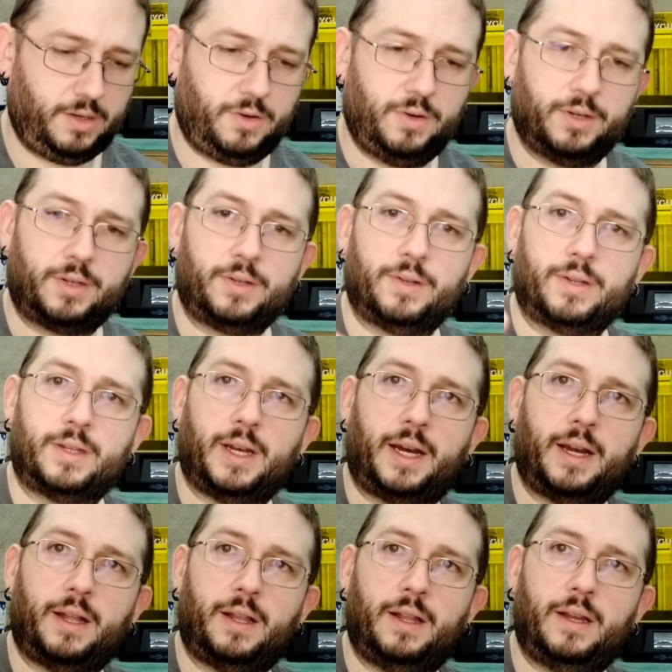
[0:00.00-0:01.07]
Crystal
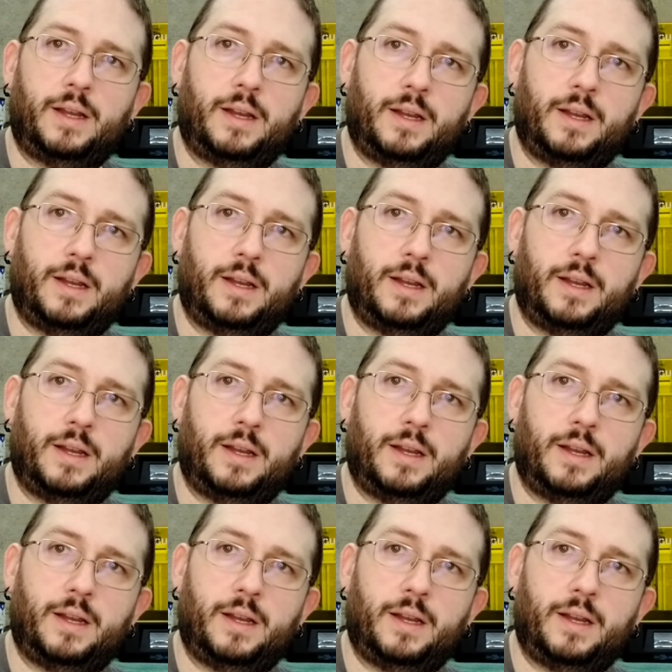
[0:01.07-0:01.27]
style.